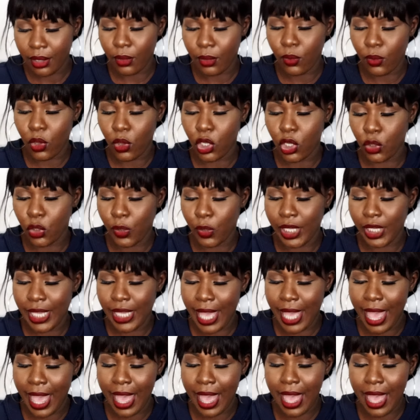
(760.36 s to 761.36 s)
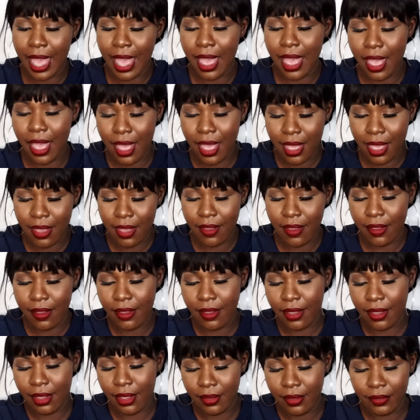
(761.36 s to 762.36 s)
What do we
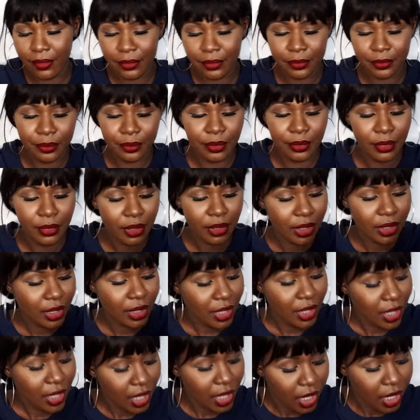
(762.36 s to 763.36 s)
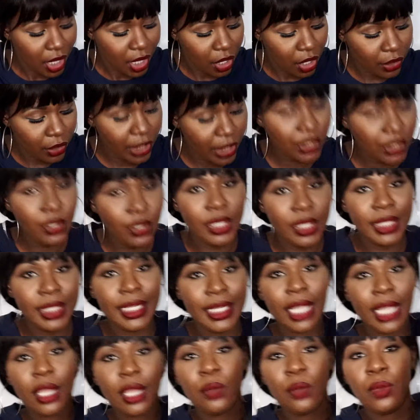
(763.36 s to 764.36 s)
have? Okay, so in the
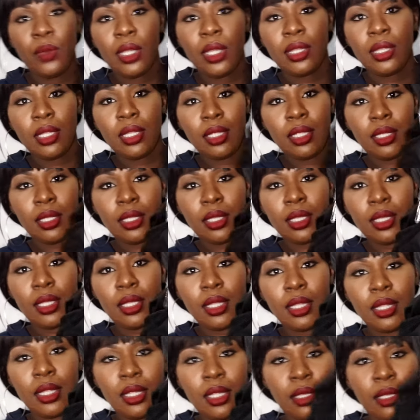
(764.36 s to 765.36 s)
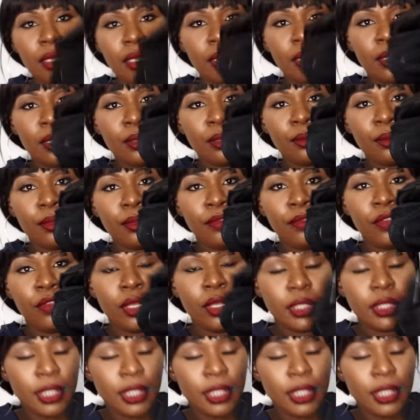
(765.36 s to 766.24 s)
second one, we've got